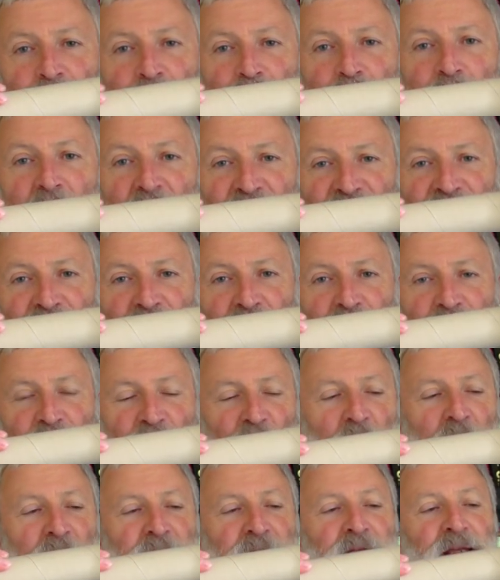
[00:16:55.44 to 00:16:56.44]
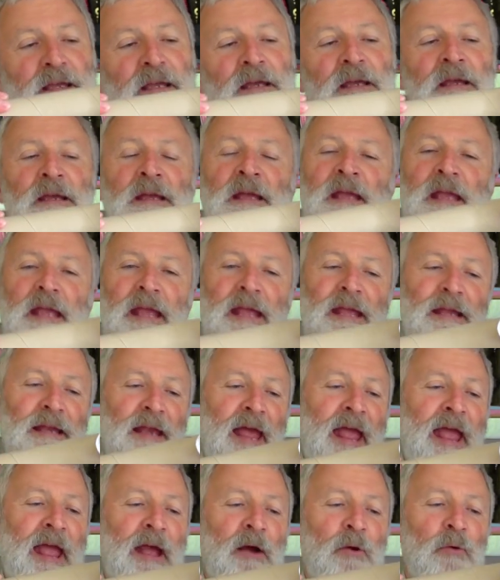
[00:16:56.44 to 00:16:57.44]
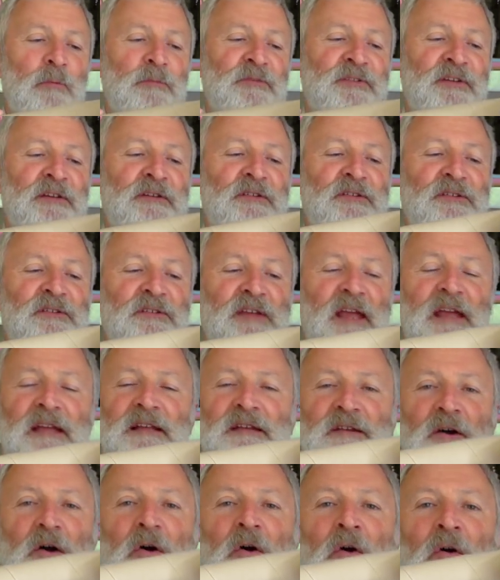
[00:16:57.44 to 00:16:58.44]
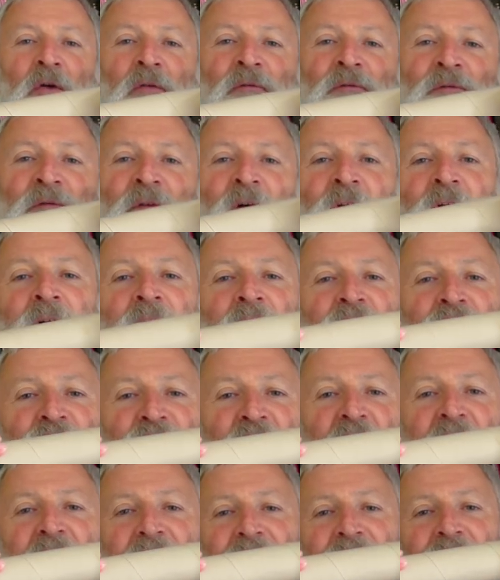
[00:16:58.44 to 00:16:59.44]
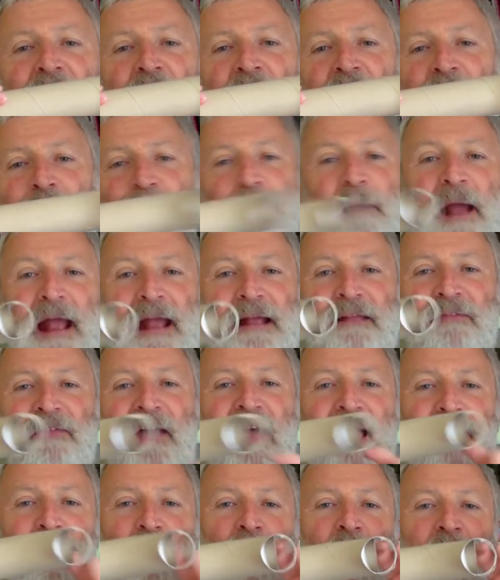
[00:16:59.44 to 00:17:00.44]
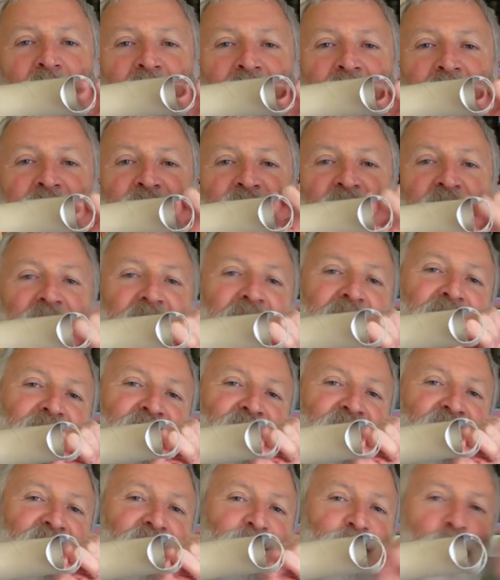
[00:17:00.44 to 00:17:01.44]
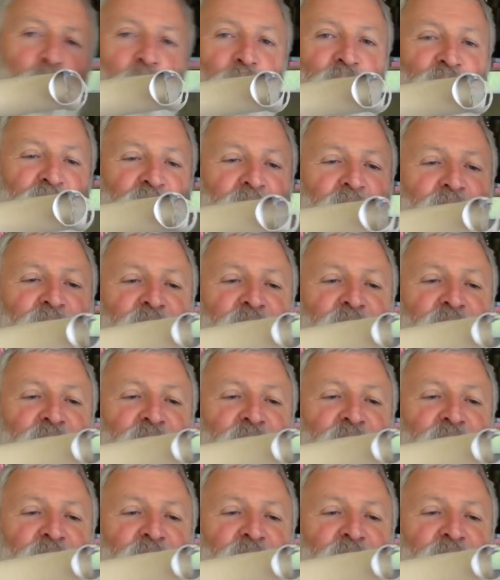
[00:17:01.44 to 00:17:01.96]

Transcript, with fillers: muzzle brake, it helps instead of that going back that way, the gas is pushing